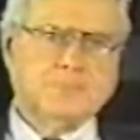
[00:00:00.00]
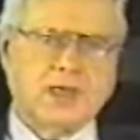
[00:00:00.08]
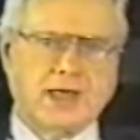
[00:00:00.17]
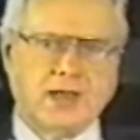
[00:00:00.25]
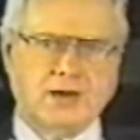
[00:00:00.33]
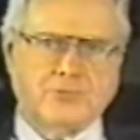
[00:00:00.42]

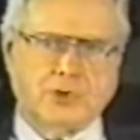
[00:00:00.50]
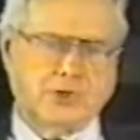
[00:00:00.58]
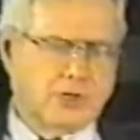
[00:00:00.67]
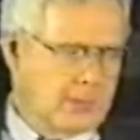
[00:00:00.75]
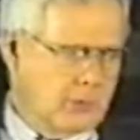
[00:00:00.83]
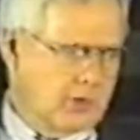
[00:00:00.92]
and for
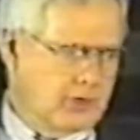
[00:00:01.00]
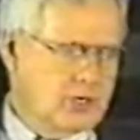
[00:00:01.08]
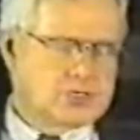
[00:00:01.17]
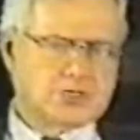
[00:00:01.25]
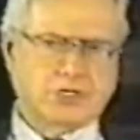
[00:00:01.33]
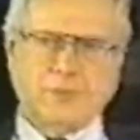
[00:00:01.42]
the number of
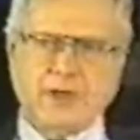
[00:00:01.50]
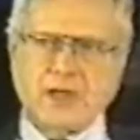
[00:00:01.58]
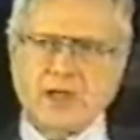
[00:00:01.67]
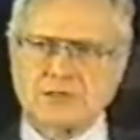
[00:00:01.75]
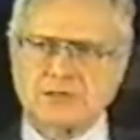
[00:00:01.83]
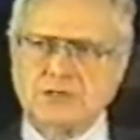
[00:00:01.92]
years in the
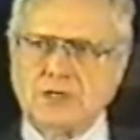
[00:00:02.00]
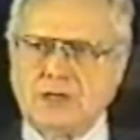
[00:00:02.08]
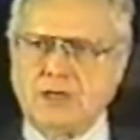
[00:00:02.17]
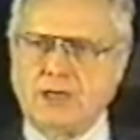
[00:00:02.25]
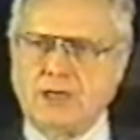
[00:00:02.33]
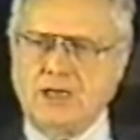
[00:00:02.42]
past,
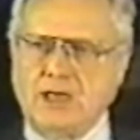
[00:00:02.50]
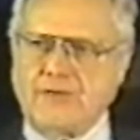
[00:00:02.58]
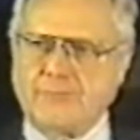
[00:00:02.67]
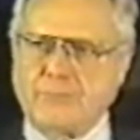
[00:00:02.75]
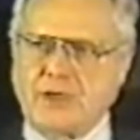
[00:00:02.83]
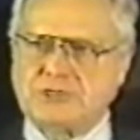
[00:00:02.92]

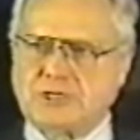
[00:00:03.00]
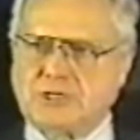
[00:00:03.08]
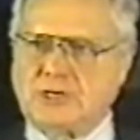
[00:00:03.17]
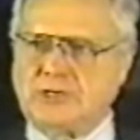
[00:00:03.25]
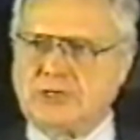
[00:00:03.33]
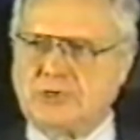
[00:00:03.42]
have
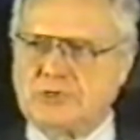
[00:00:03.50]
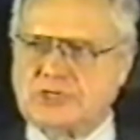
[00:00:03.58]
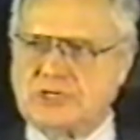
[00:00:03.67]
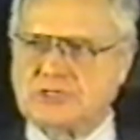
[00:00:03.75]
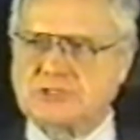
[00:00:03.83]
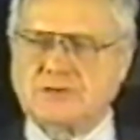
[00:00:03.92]
basically used
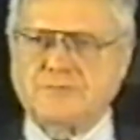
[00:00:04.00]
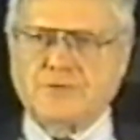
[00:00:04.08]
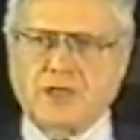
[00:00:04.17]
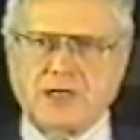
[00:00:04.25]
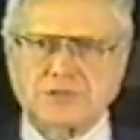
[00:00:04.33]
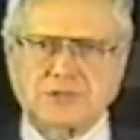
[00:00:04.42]
his
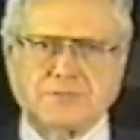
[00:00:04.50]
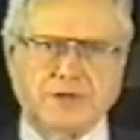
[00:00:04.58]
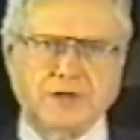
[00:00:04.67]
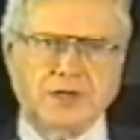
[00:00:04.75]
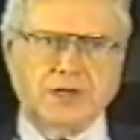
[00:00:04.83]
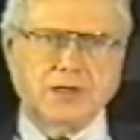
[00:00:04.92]

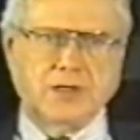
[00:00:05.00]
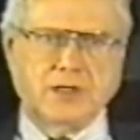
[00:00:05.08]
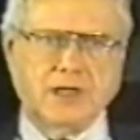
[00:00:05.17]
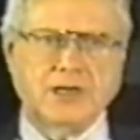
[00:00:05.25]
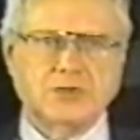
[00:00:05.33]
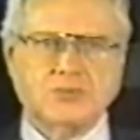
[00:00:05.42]
philosophy
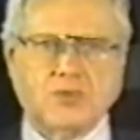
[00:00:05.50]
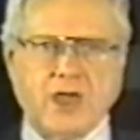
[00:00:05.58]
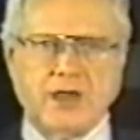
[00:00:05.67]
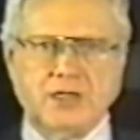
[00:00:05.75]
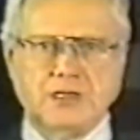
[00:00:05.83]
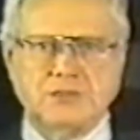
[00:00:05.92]
and his
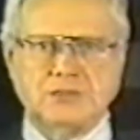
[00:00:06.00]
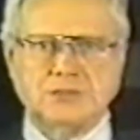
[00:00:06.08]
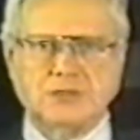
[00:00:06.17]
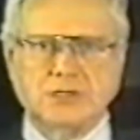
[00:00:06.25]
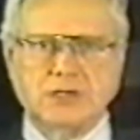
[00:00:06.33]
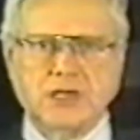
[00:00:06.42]
writings
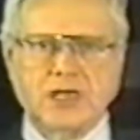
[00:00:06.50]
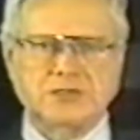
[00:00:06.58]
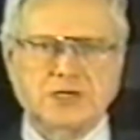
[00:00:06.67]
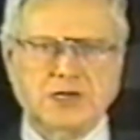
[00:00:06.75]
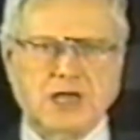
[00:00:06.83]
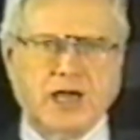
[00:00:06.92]
as
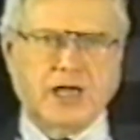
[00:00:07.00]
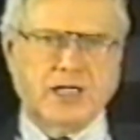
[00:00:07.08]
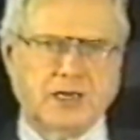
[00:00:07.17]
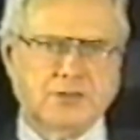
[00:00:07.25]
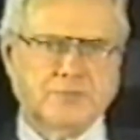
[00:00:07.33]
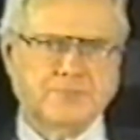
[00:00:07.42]
a
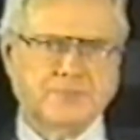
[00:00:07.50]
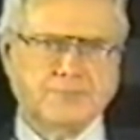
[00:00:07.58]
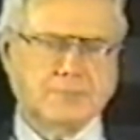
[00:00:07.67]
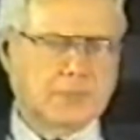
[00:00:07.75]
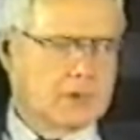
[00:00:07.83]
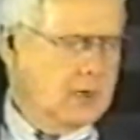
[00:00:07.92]
guide.
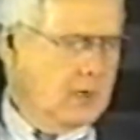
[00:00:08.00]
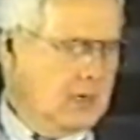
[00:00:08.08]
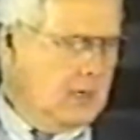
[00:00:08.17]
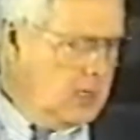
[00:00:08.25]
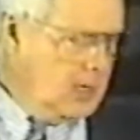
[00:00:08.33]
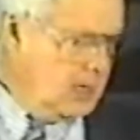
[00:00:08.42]

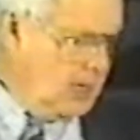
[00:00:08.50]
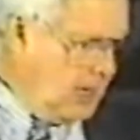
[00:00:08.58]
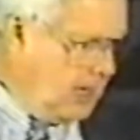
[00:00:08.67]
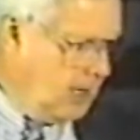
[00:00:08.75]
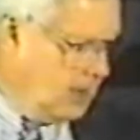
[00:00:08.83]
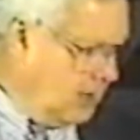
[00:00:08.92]

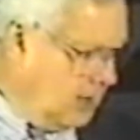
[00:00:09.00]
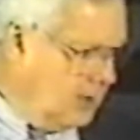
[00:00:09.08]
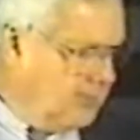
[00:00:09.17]
And